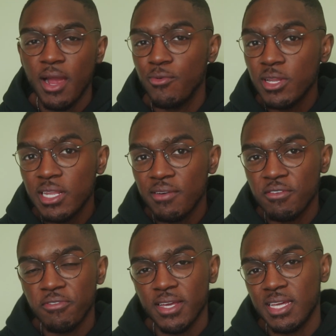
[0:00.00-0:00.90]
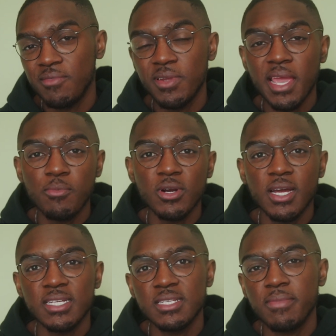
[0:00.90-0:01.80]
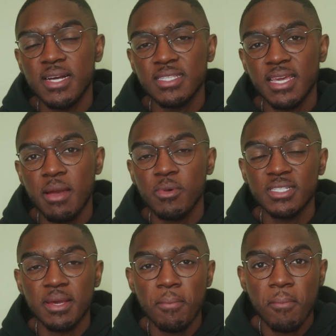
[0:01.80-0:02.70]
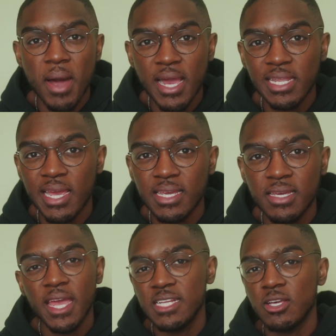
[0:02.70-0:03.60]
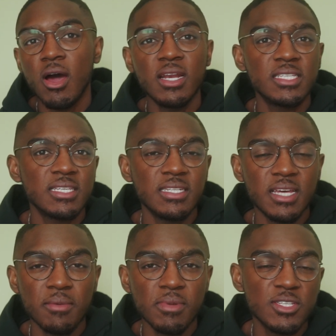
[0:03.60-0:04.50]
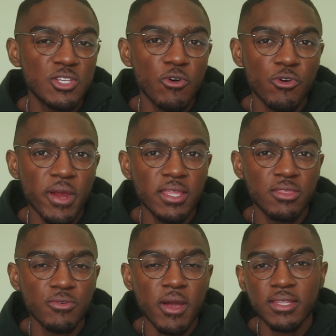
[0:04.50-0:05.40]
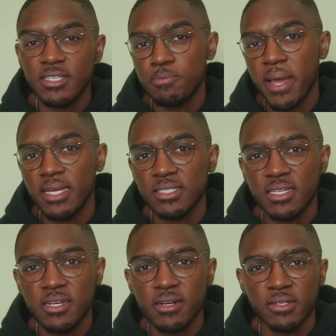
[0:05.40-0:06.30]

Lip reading: I really love the fact that I've been able to customize the camera to my liking, and it's honestly done me so great throughout this past year.